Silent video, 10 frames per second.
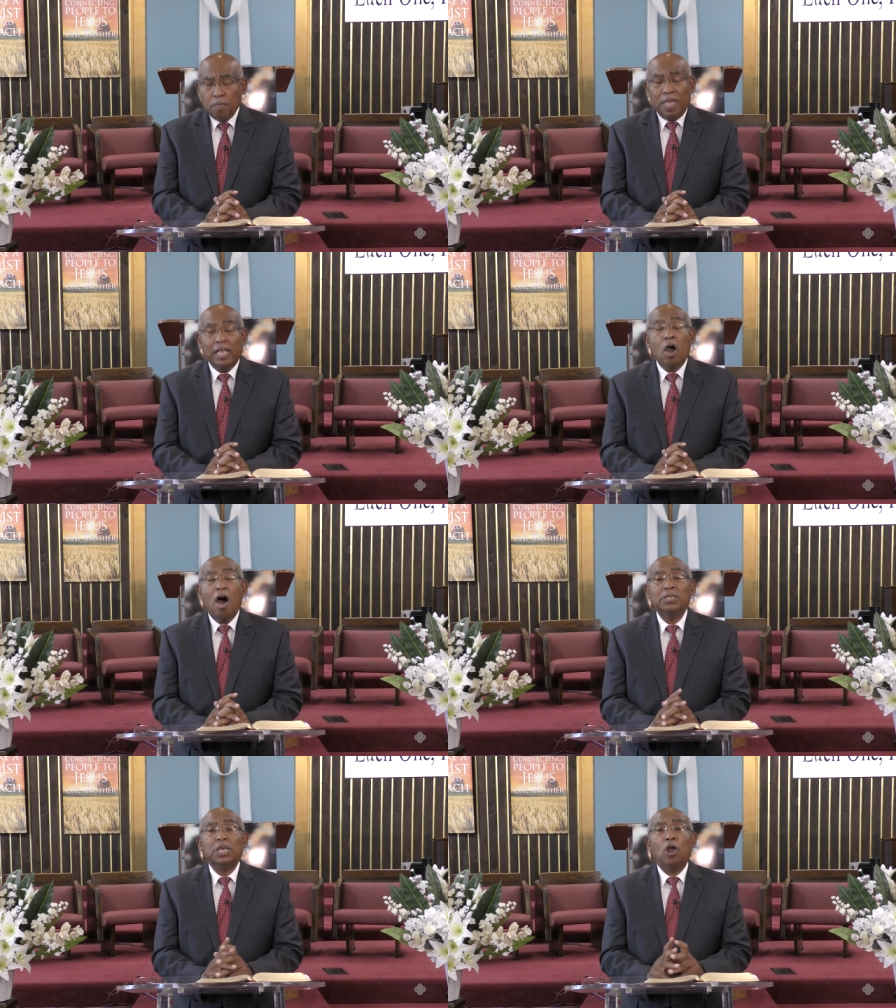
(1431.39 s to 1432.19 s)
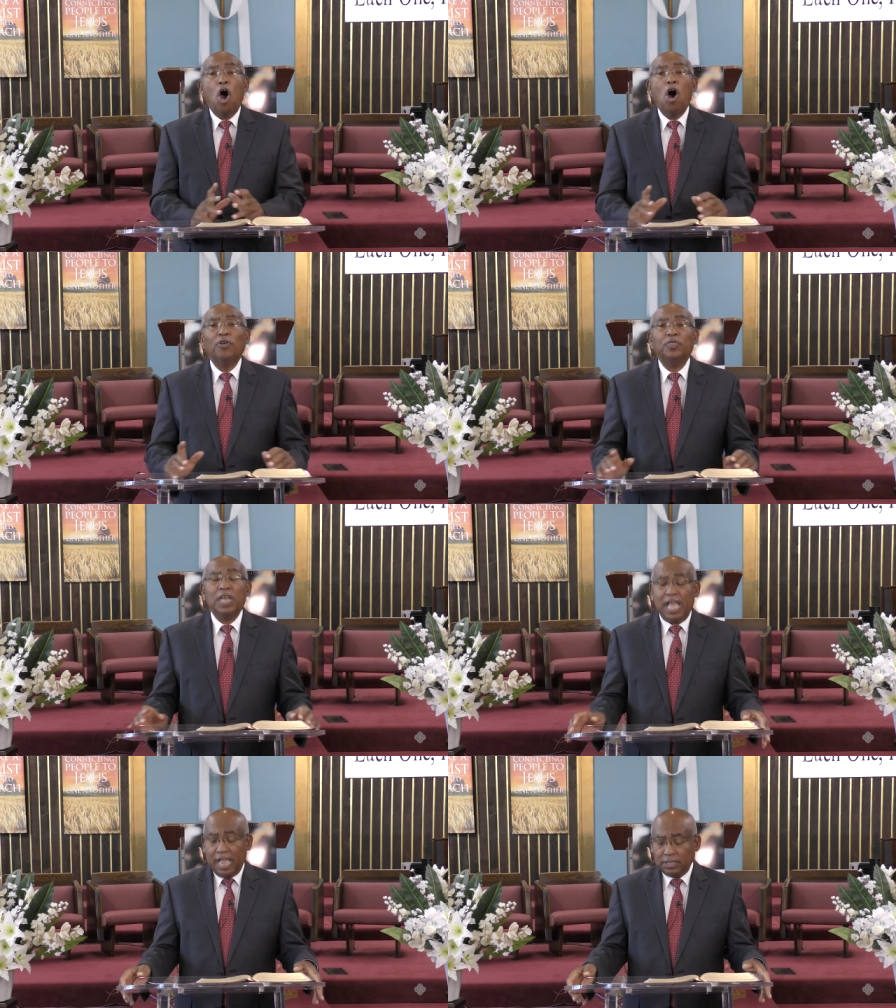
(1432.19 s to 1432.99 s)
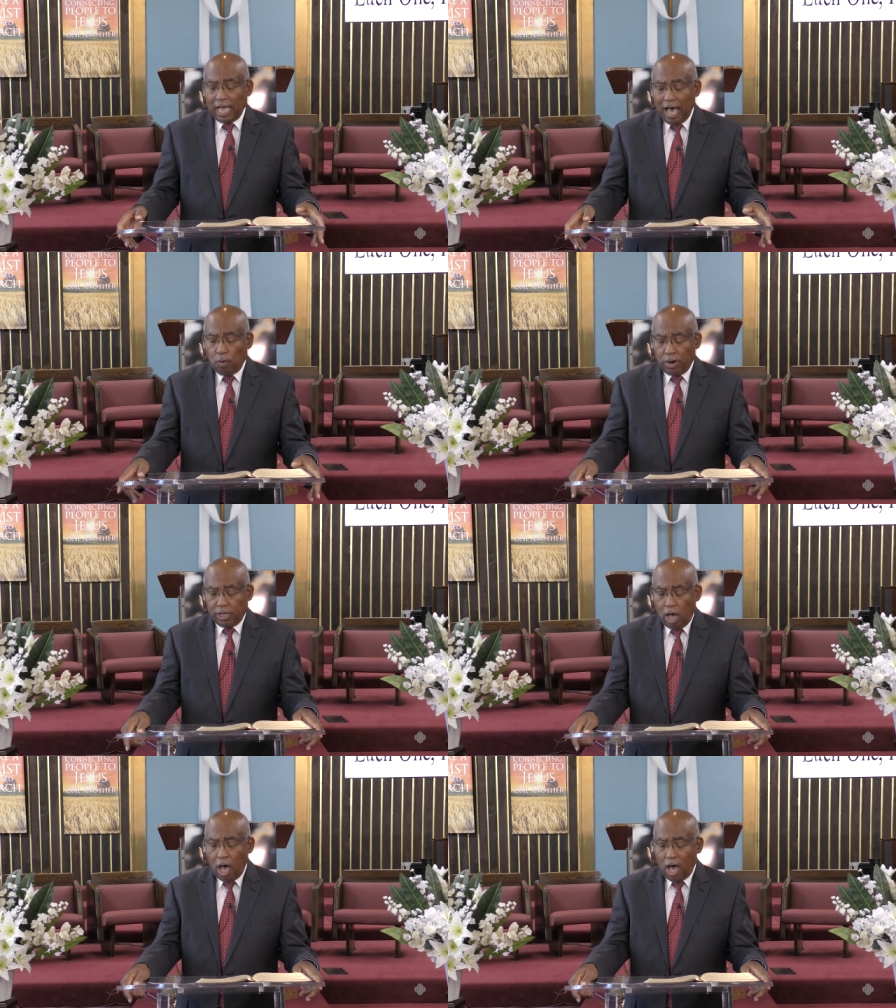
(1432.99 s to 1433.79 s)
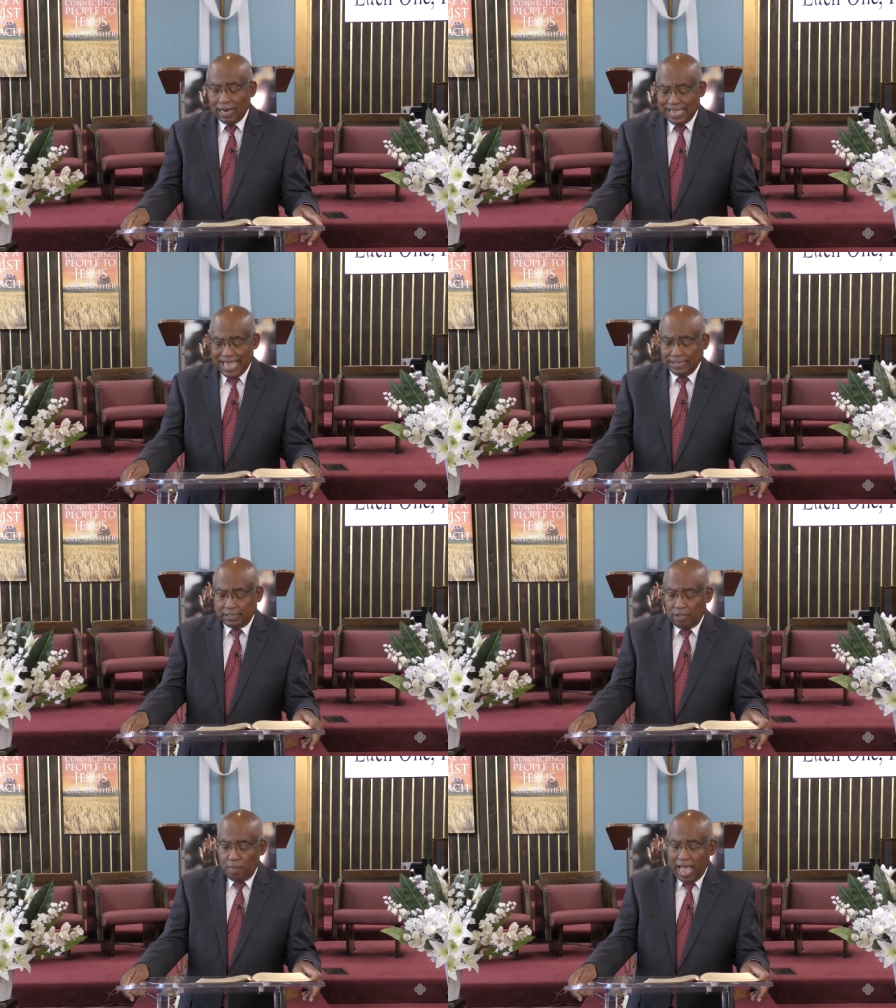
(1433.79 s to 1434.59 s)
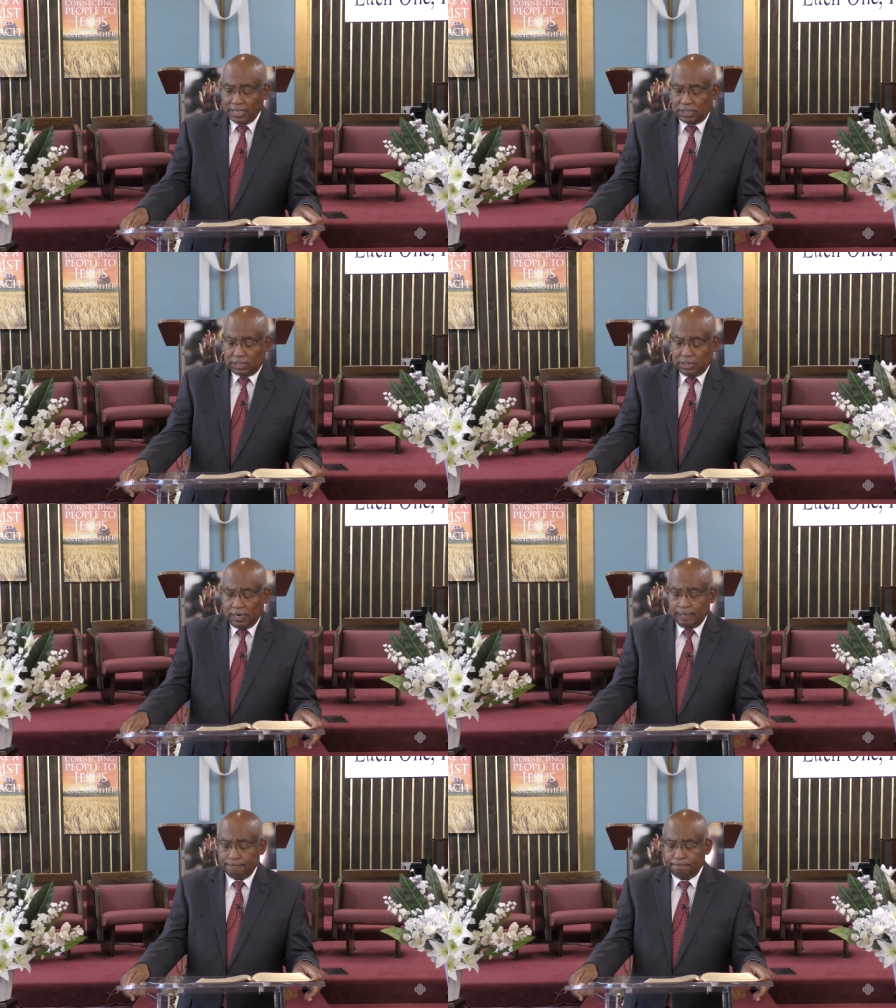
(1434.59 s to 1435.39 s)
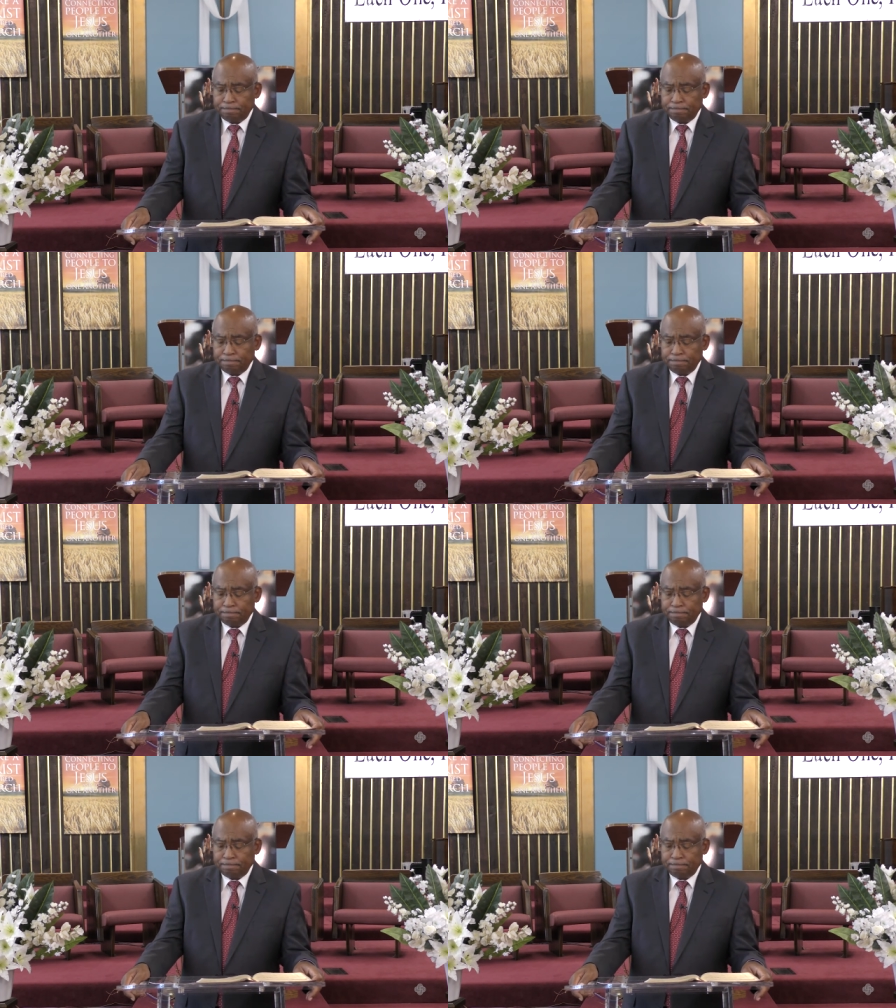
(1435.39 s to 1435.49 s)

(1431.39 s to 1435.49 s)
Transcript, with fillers: because in all things our God is the master.